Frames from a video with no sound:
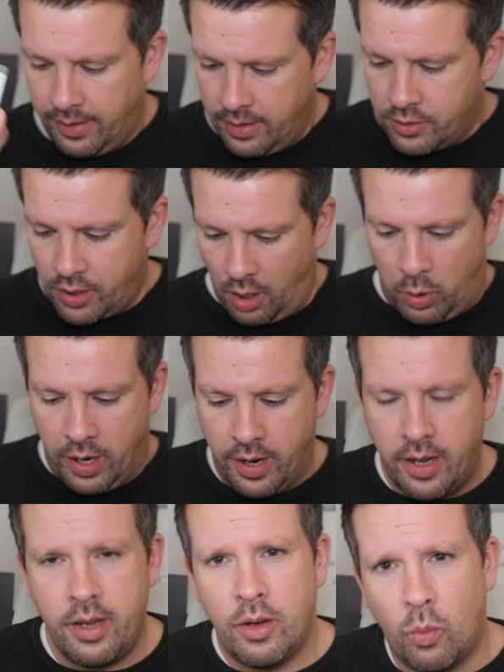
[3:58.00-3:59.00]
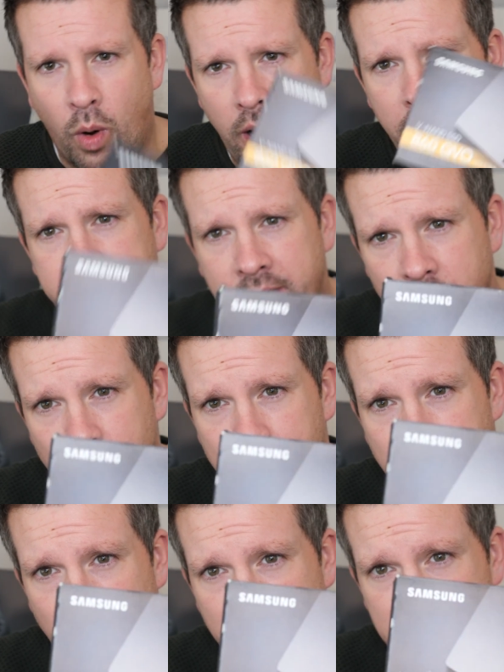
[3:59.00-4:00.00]
So why I didn't just
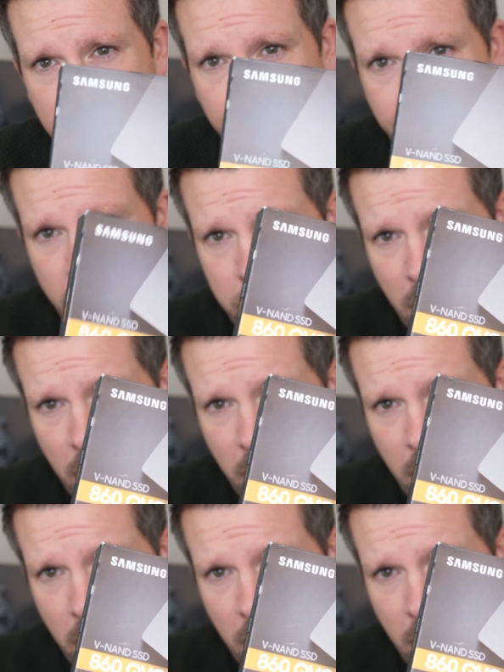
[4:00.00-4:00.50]
do this in the first